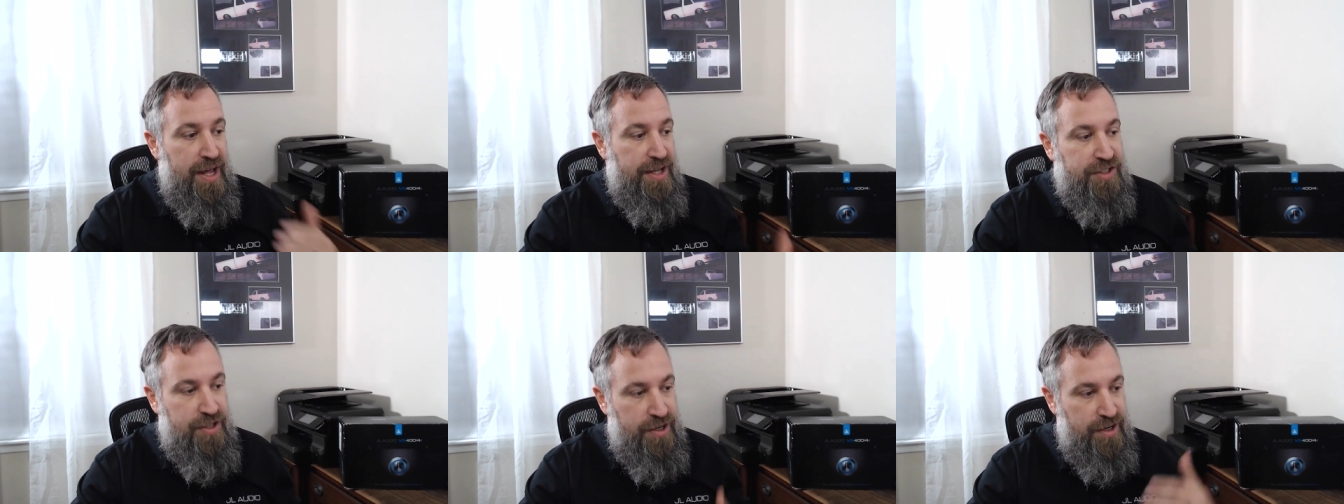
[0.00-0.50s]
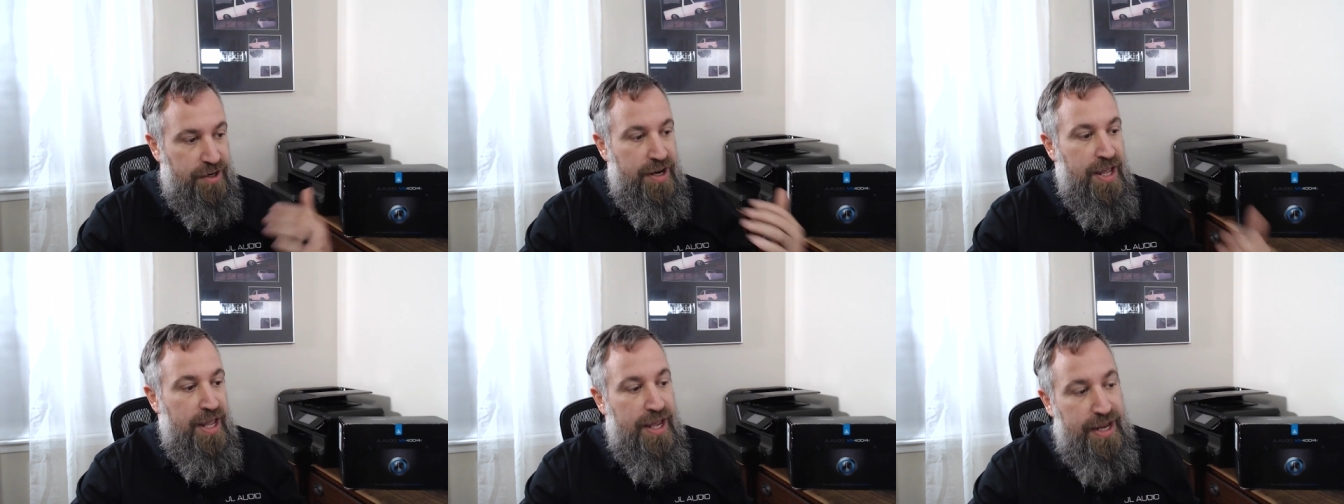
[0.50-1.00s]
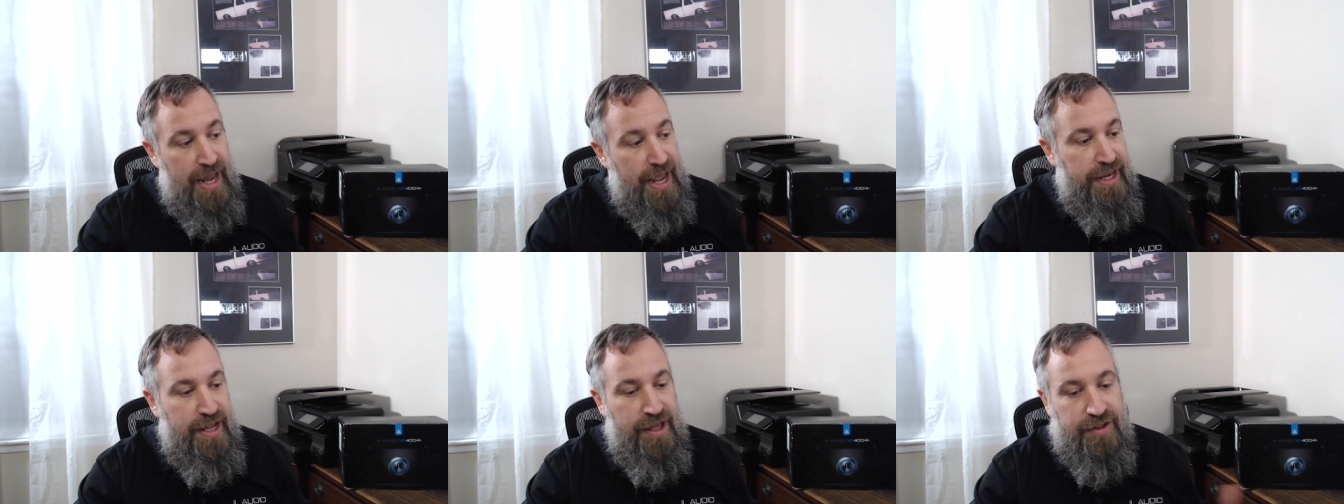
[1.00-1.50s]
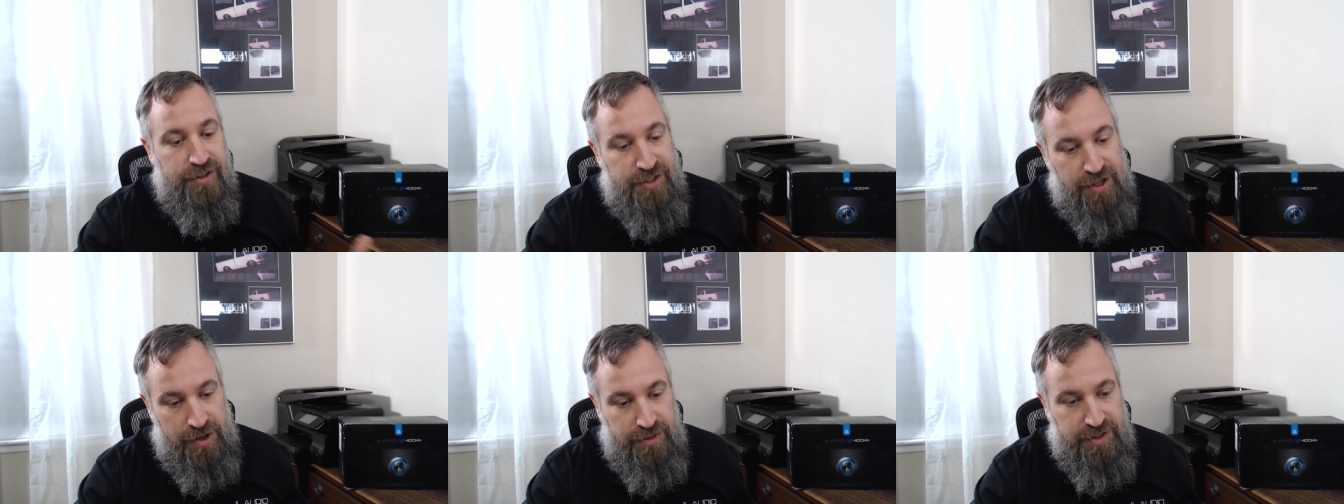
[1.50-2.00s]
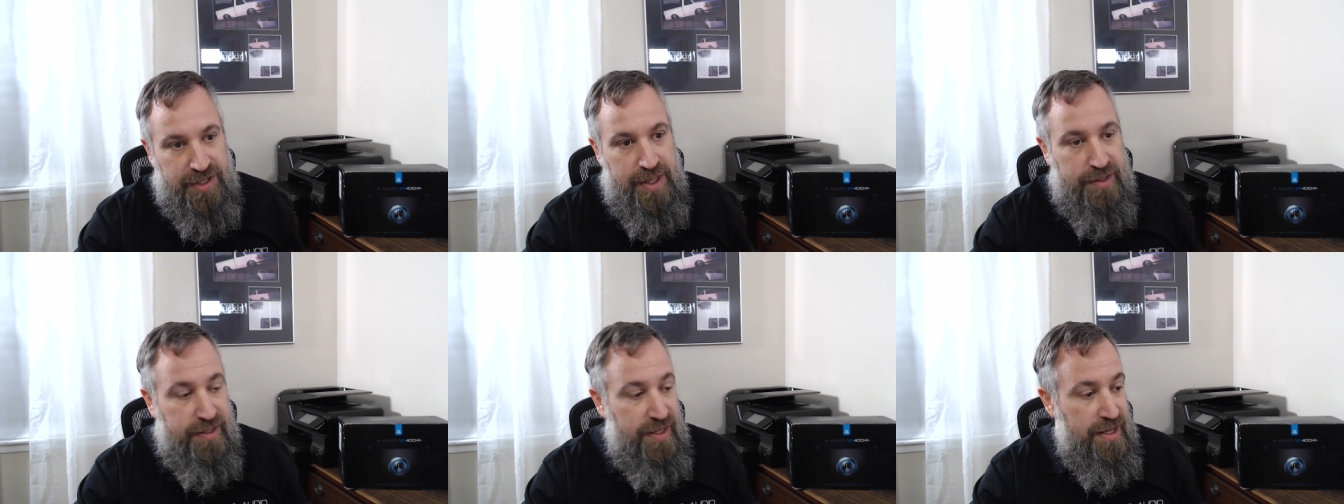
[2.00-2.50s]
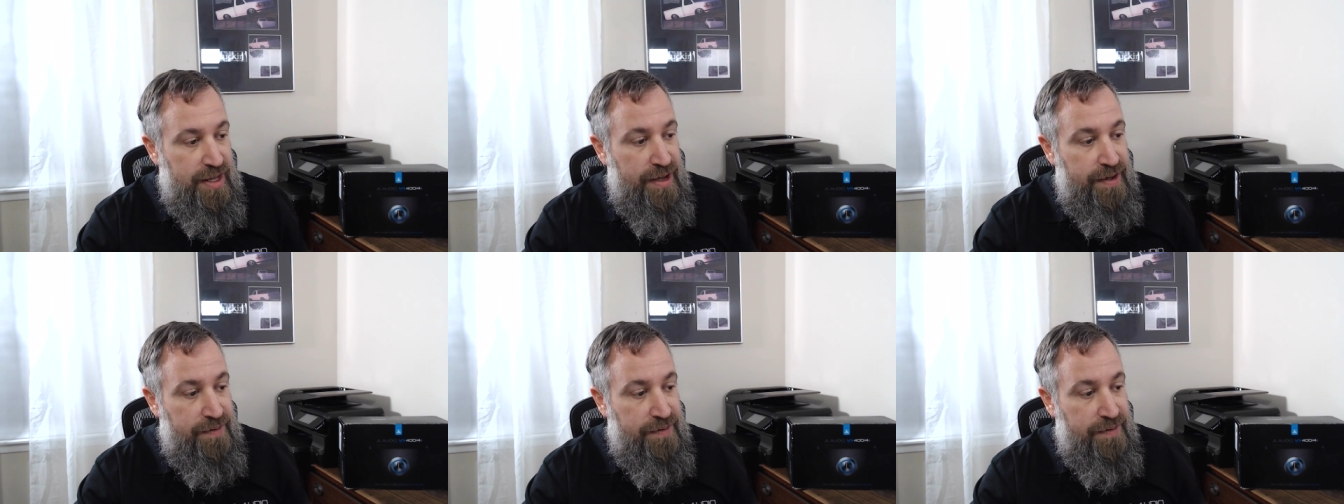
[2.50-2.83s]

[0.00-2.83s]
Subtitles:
stern, and any other zones that the